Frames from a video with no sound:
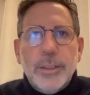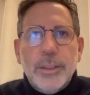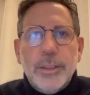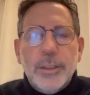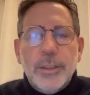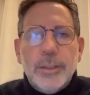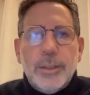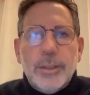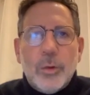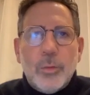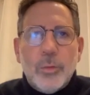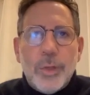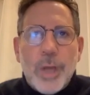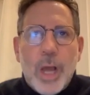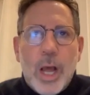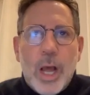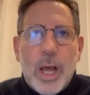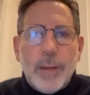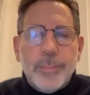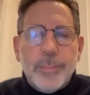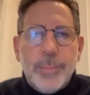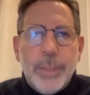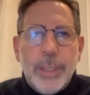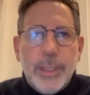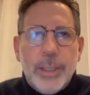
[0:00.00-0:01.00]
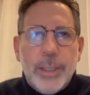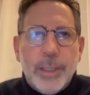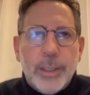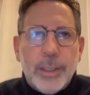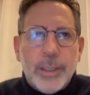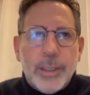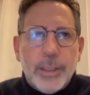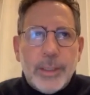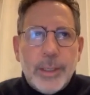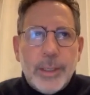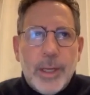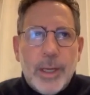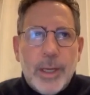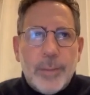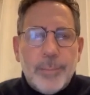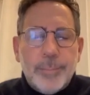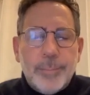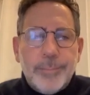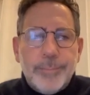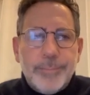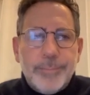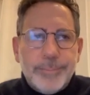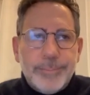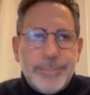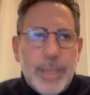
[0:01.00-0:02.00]
not being, I
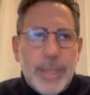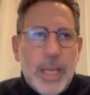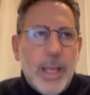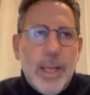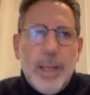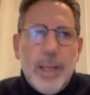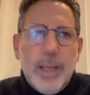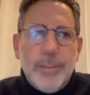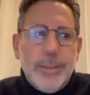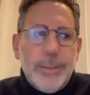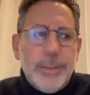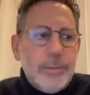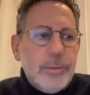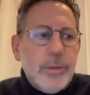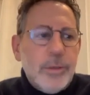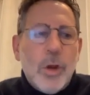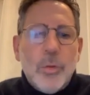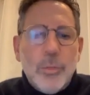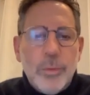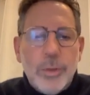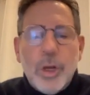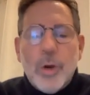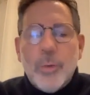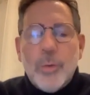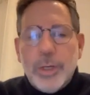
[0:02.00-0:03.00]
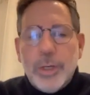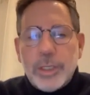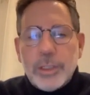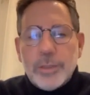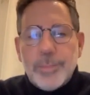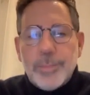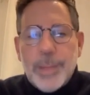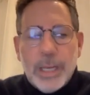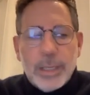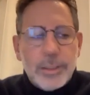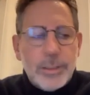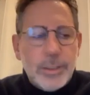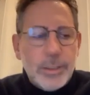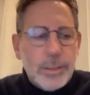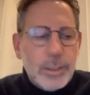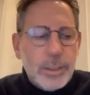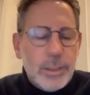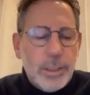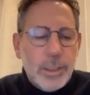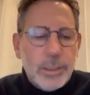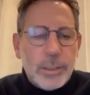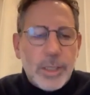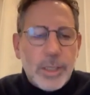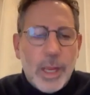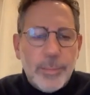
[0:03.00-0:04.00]
mean, no one expects
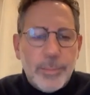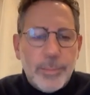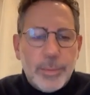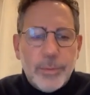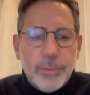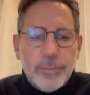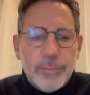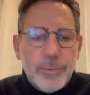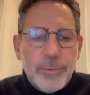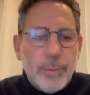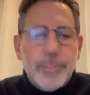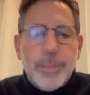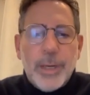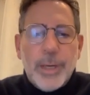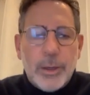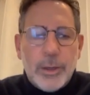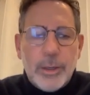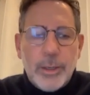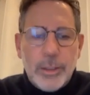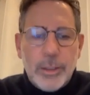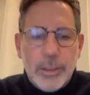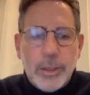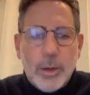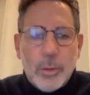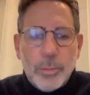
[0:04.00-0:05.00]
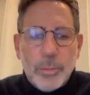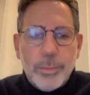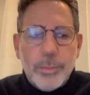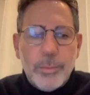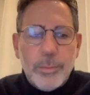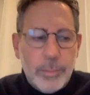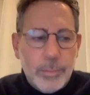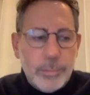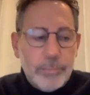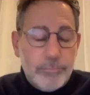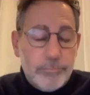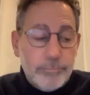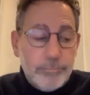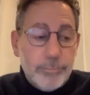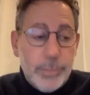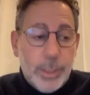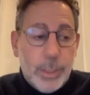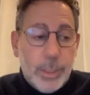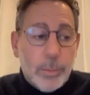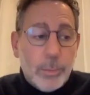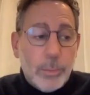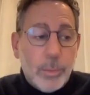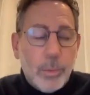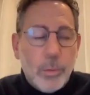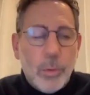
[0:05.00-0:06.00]
the type of apparent,
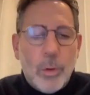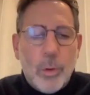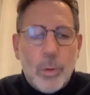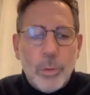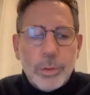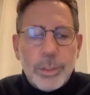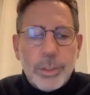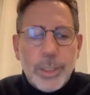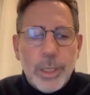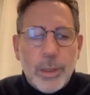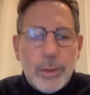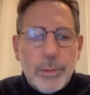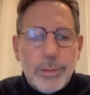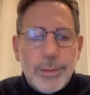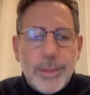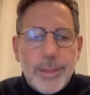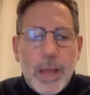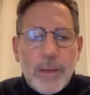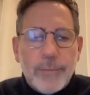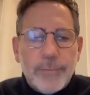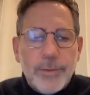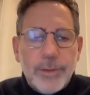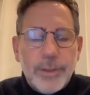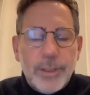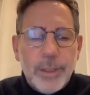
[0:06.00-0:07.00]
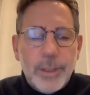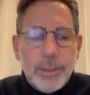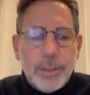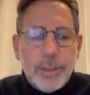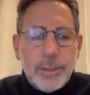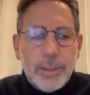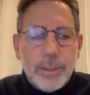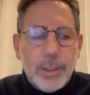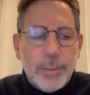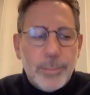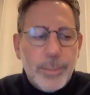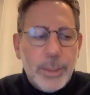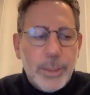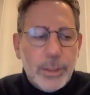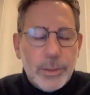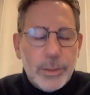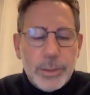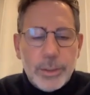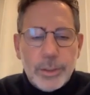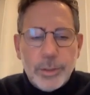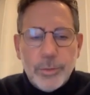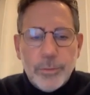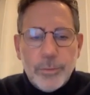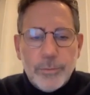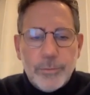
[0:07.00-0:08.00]
wholesale theft that appears
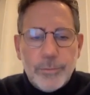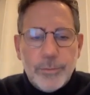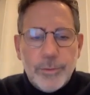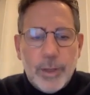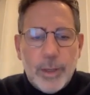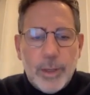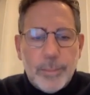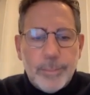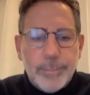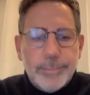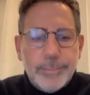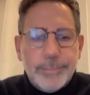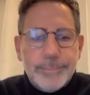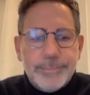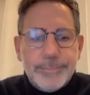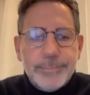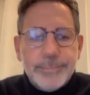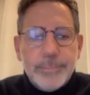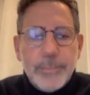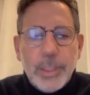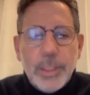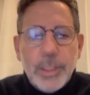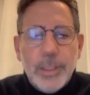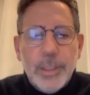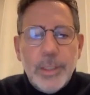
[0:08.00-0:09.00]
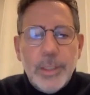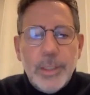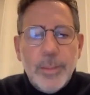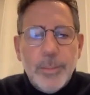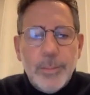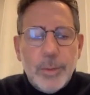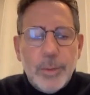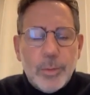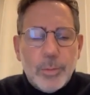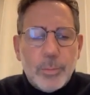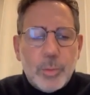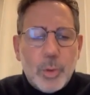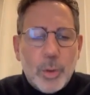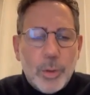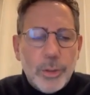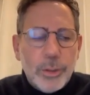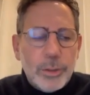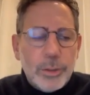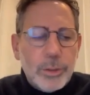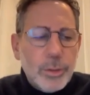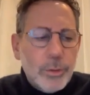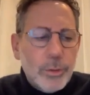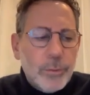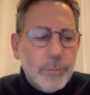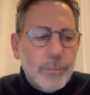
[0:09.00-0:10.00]
to have be reported
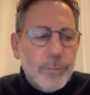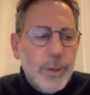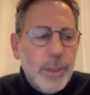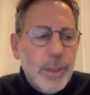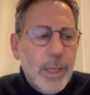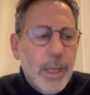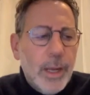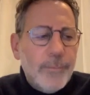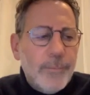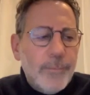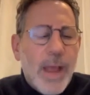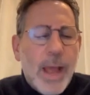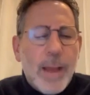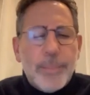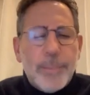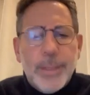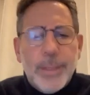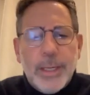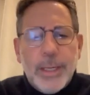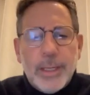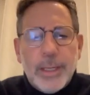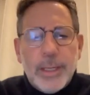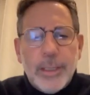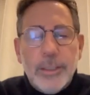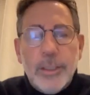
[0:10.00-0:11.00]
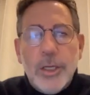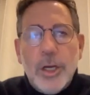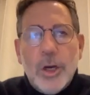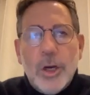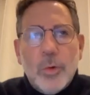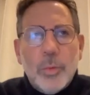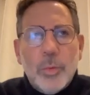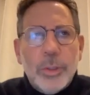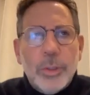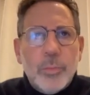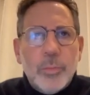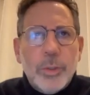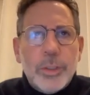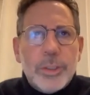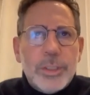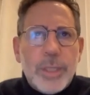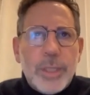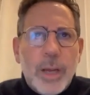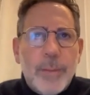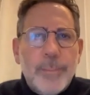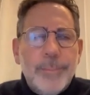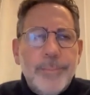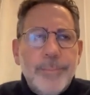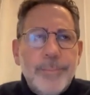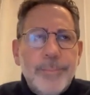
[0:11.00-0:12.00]
to have happening. And, with
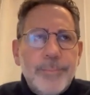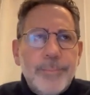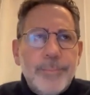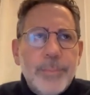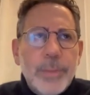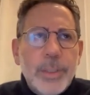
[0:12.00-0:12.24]
some,